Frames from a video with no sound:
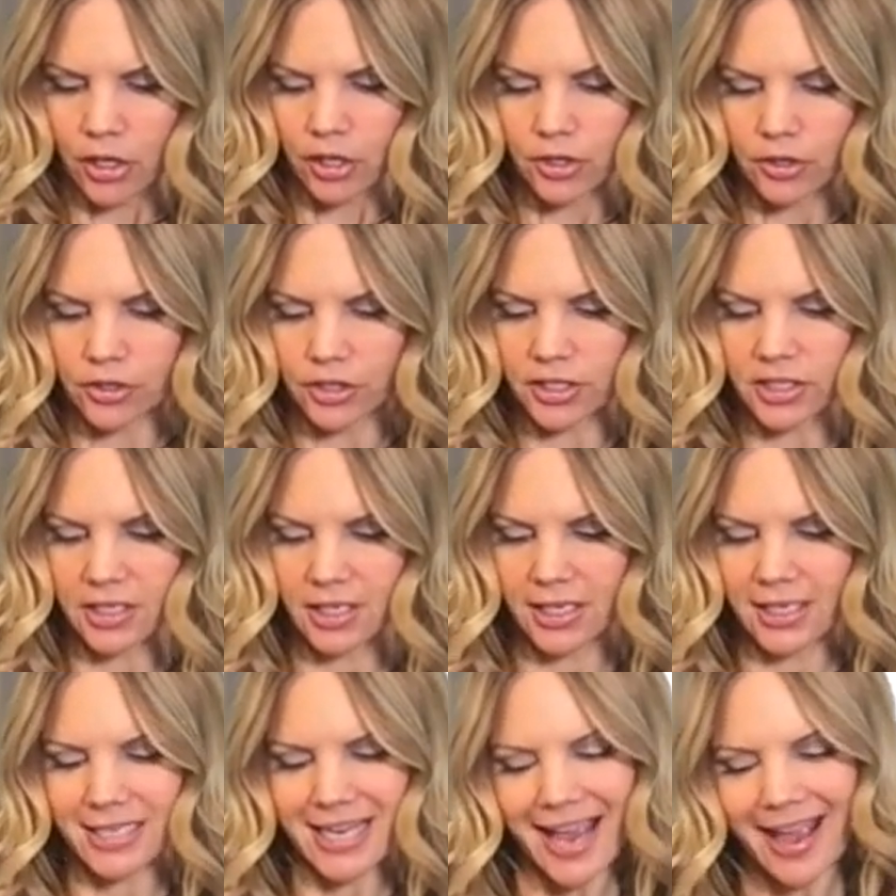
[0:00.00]
you're just
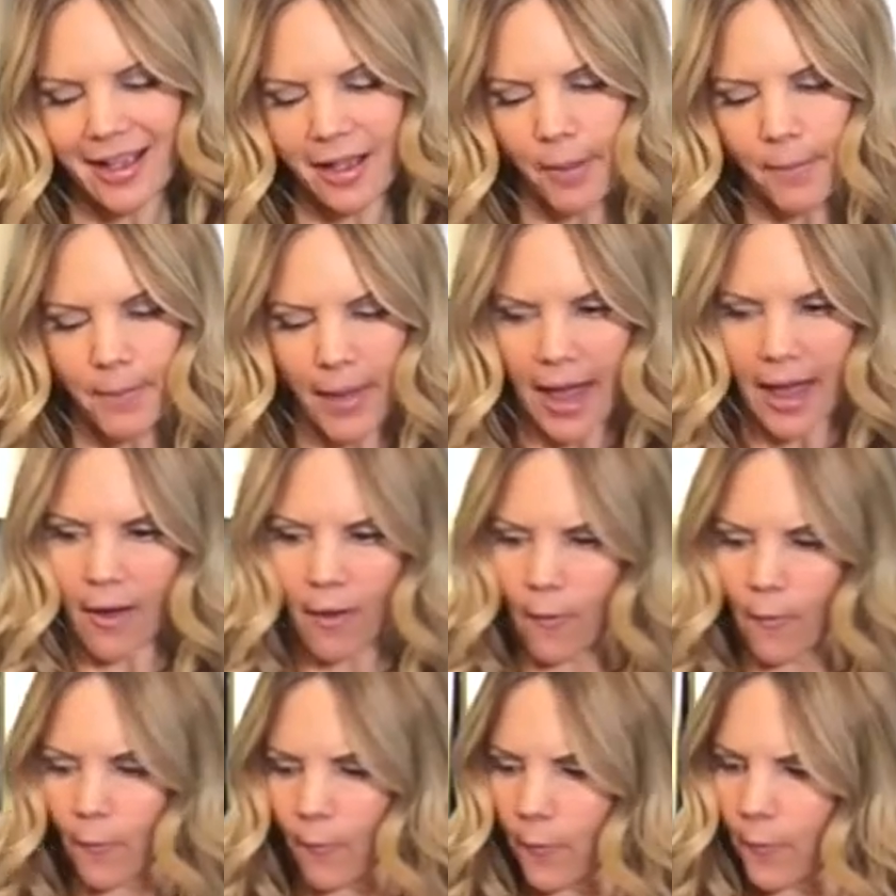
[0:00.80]
gonna take
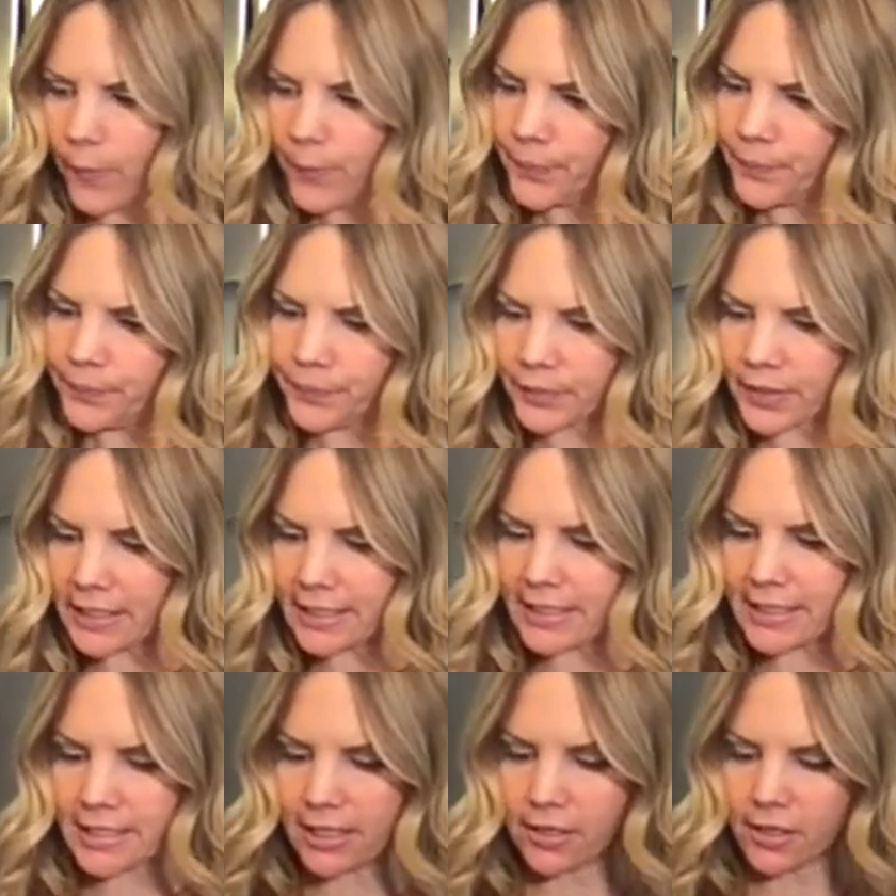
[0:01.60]
about,
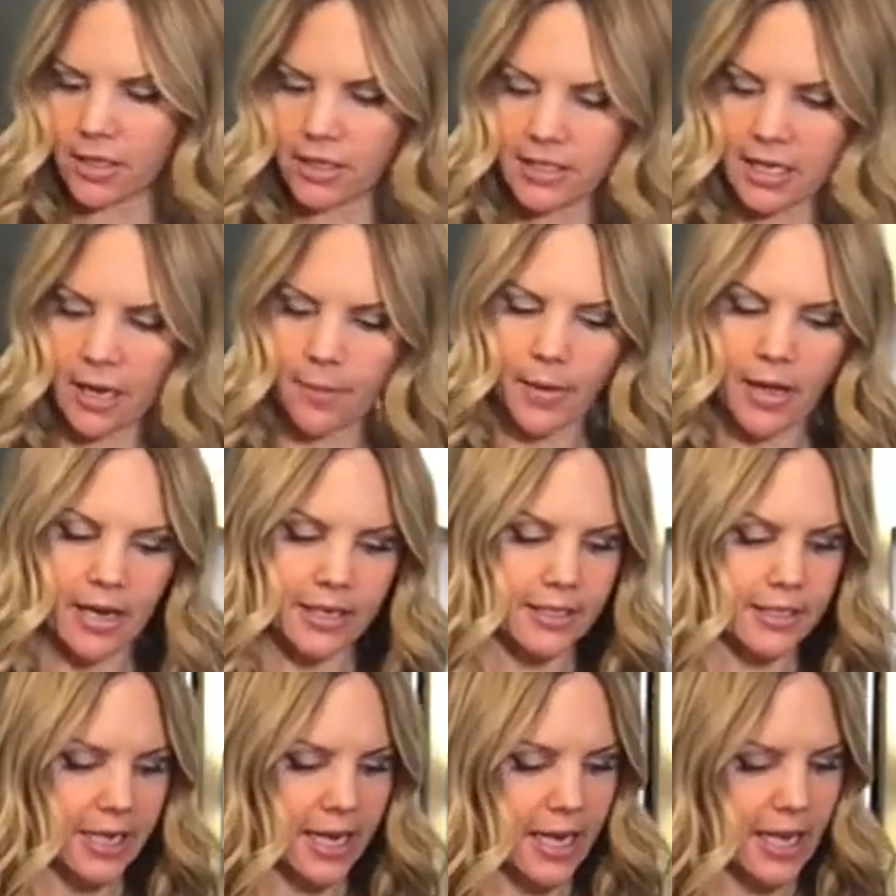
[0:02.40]
let's see, you're gonna take
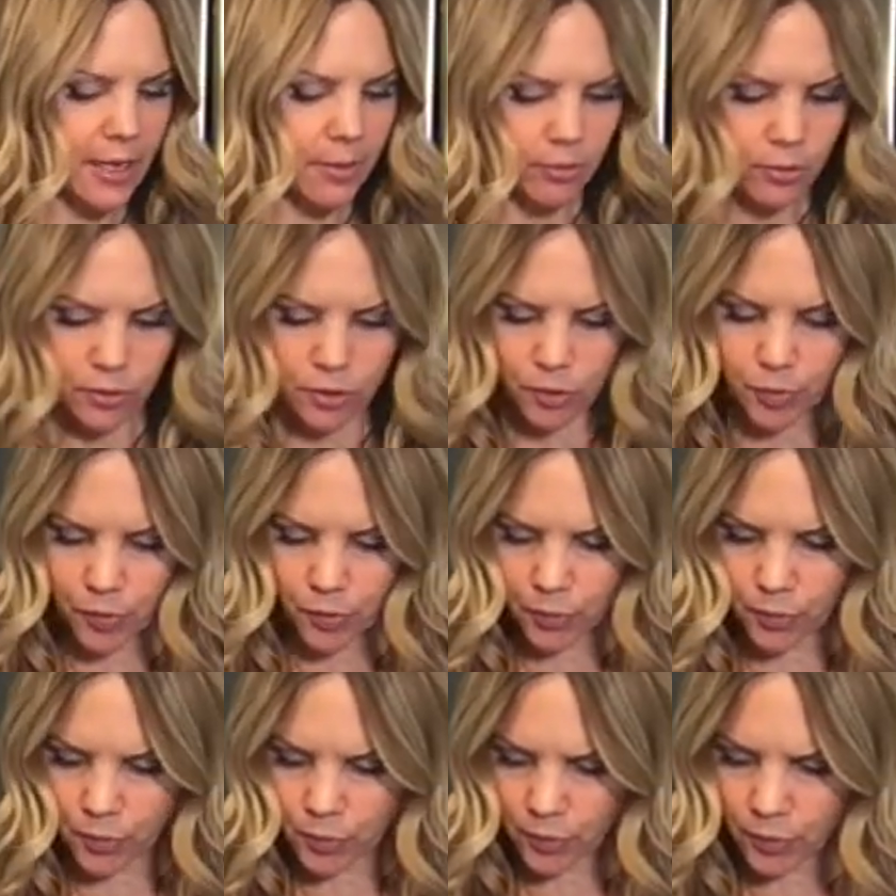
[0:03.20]
about a
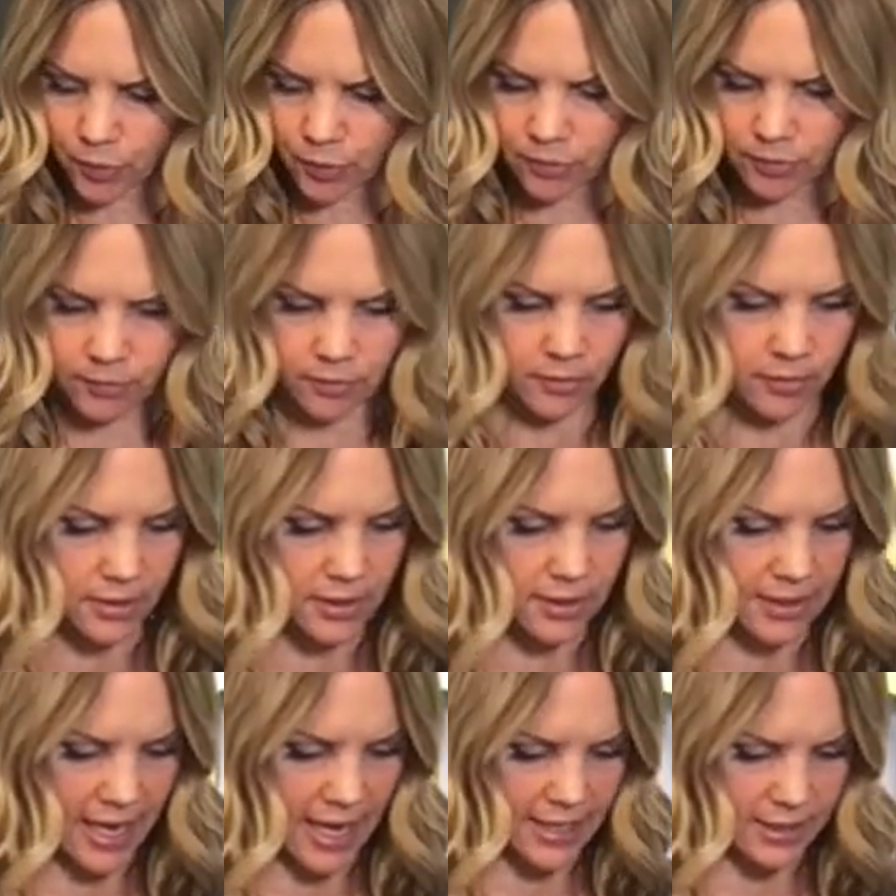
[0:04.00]
tablespoon
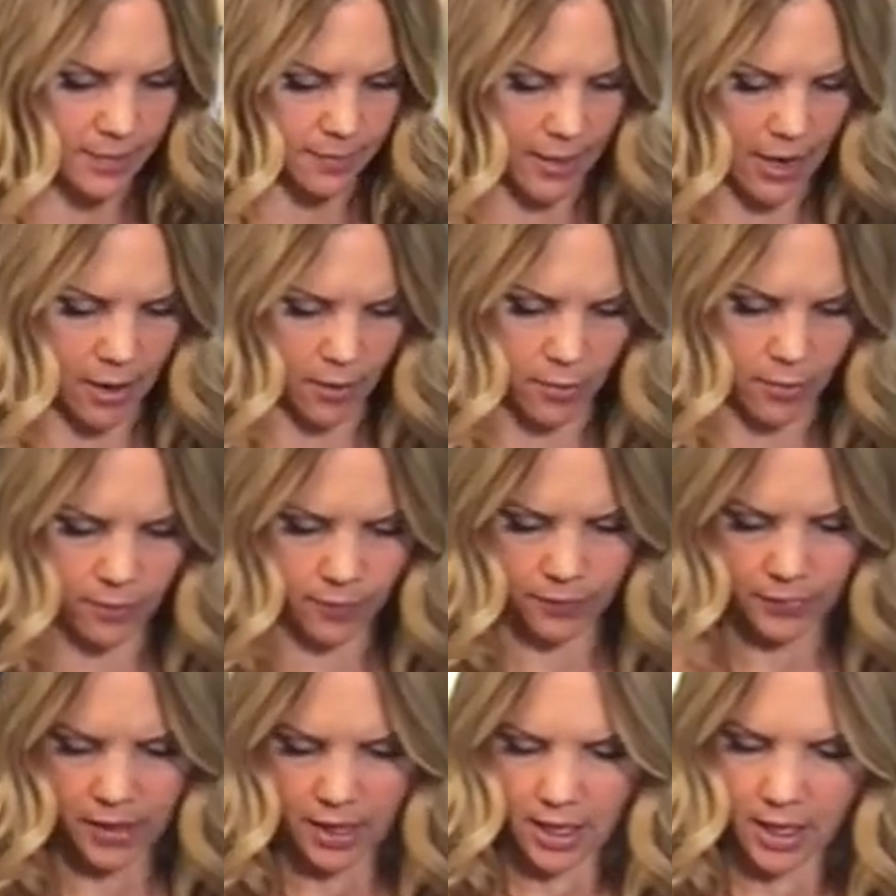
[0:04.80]
size amount.